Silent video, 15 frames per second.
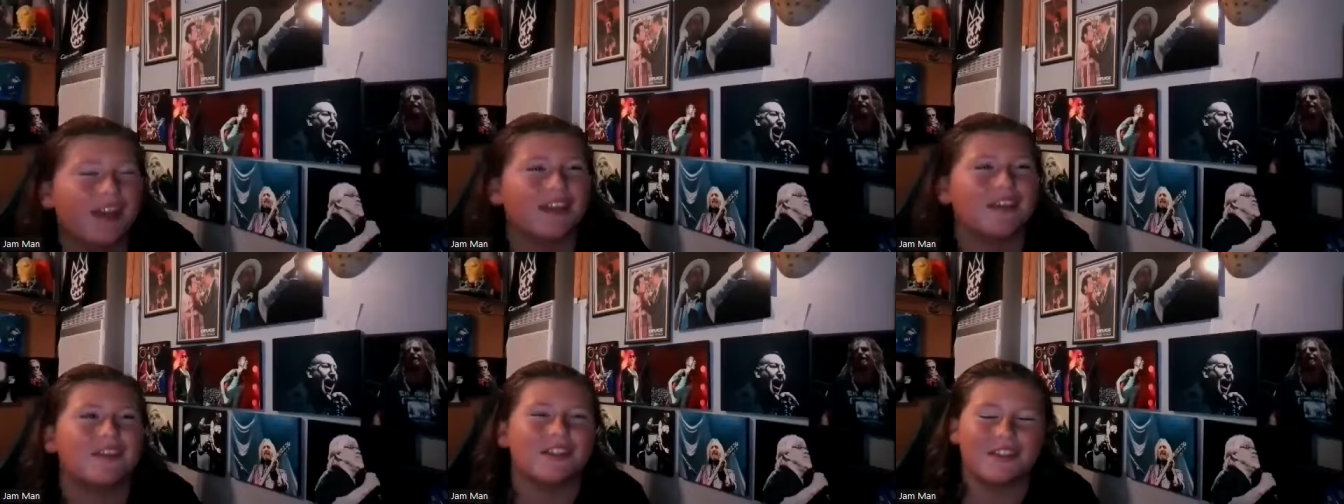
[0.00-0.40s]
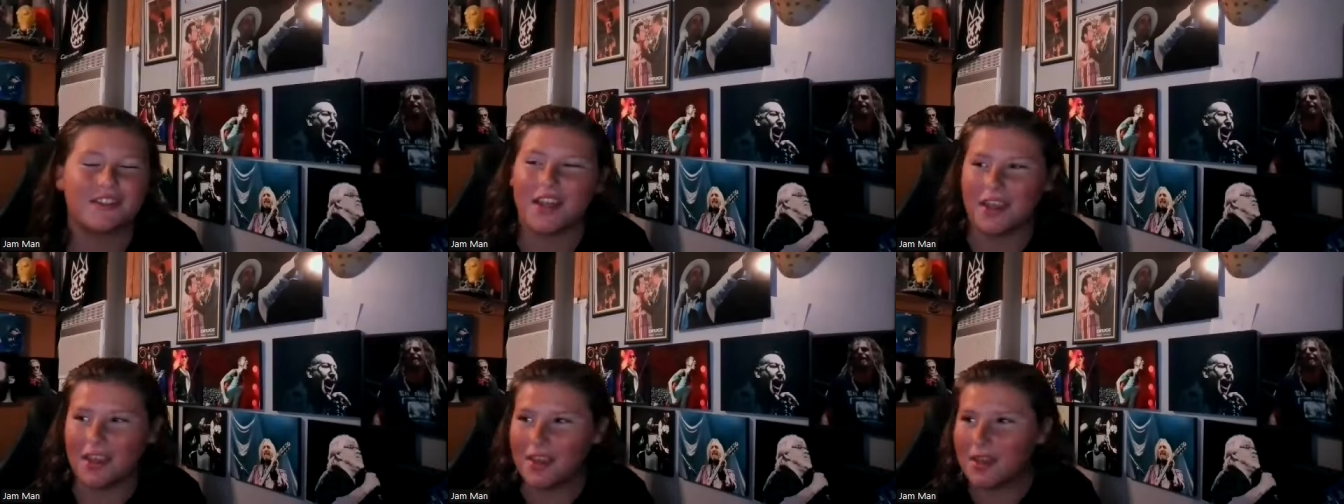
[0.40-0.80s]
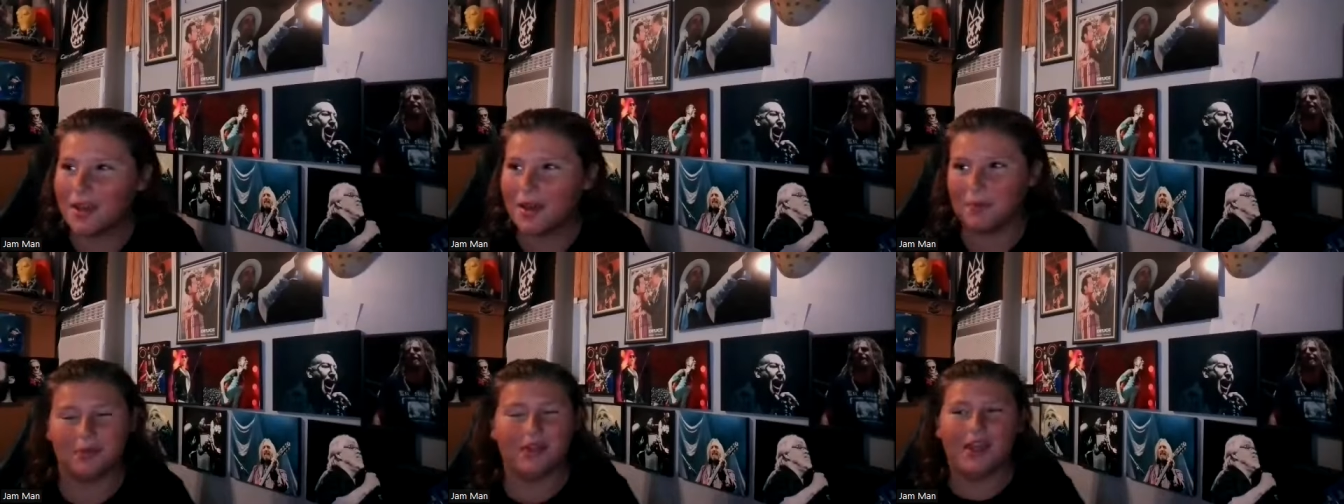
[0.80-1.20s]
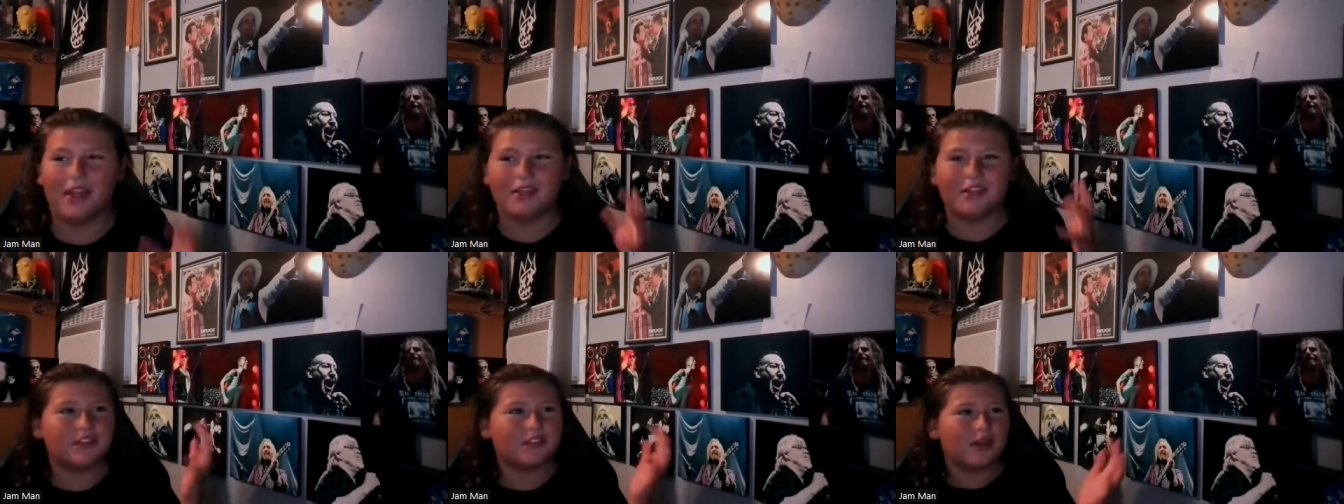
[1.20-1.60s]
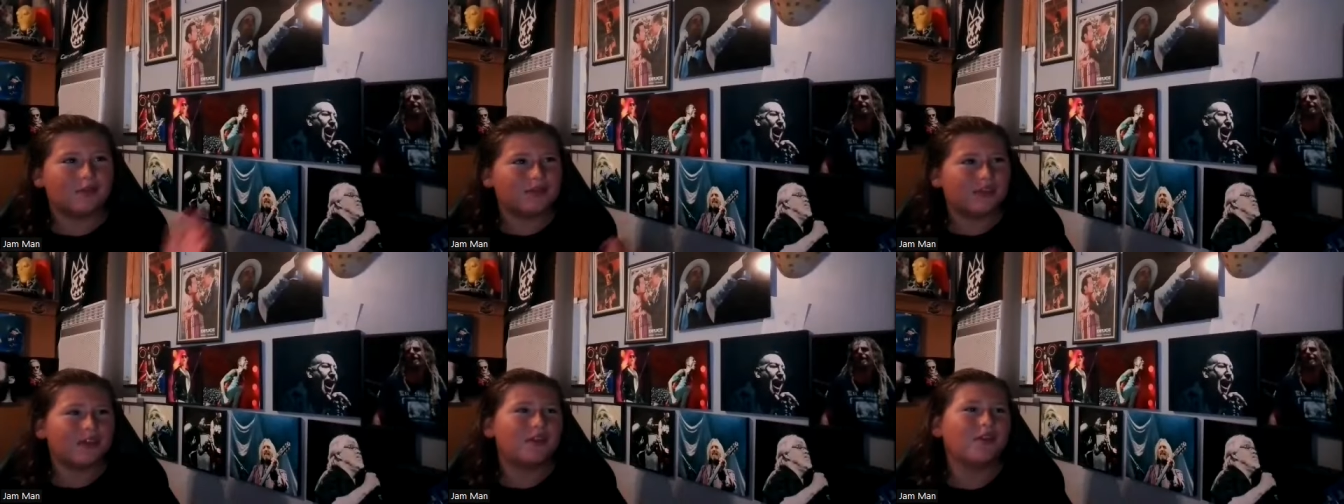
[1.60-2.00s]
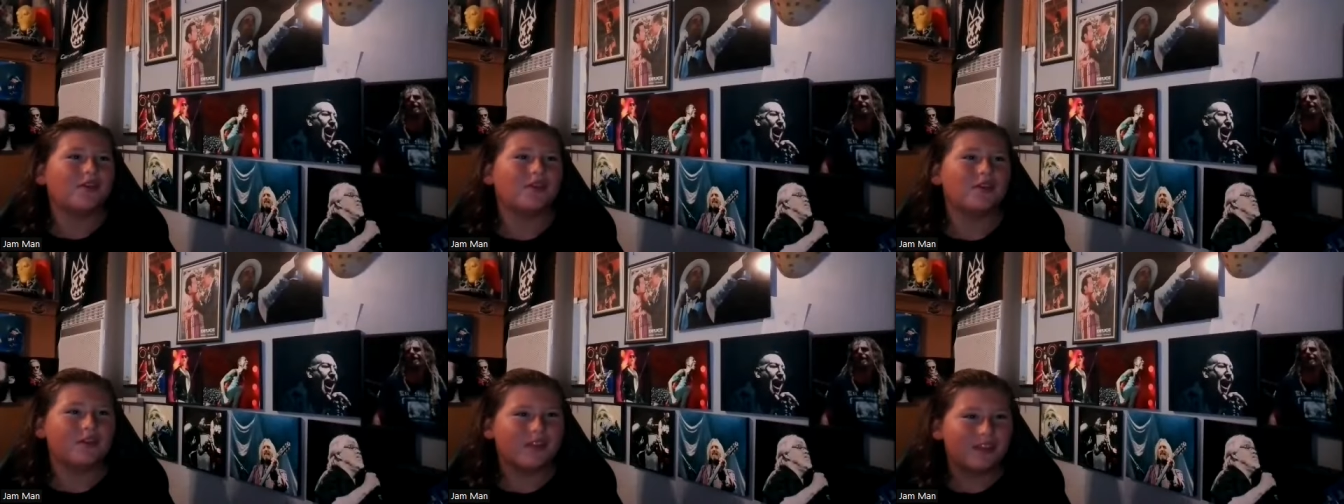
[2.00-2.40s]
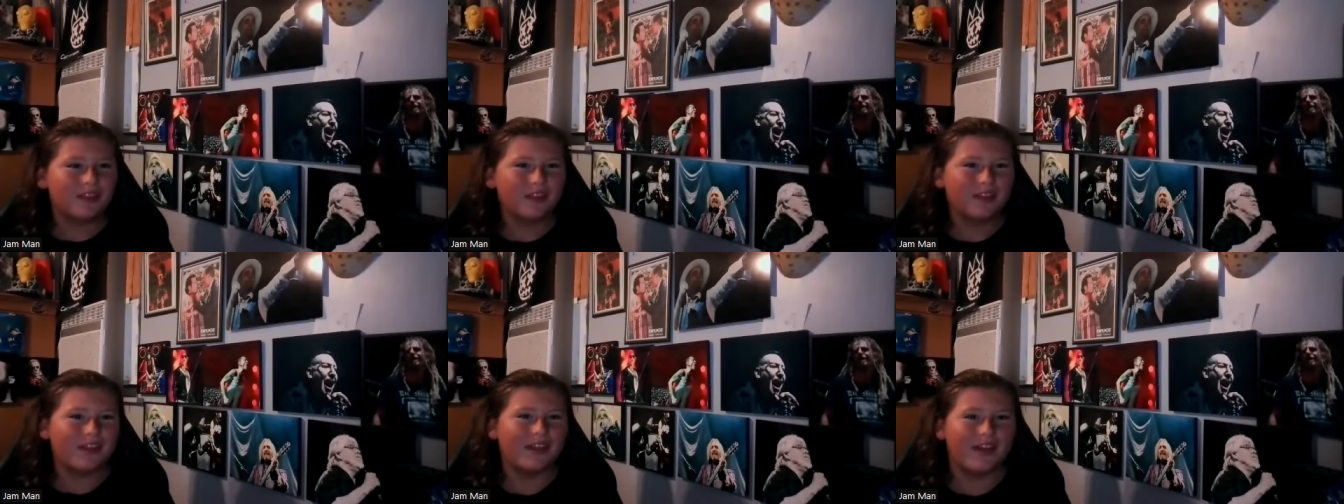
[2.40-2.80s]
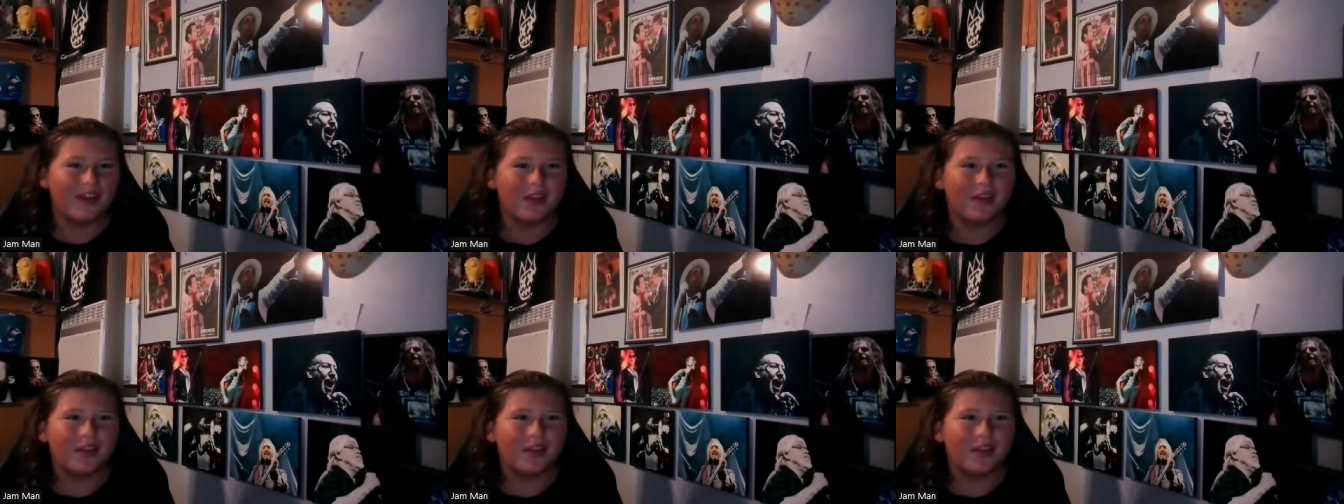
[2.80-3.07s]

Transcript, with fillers: he's just like, a plane freak accident. Yeah,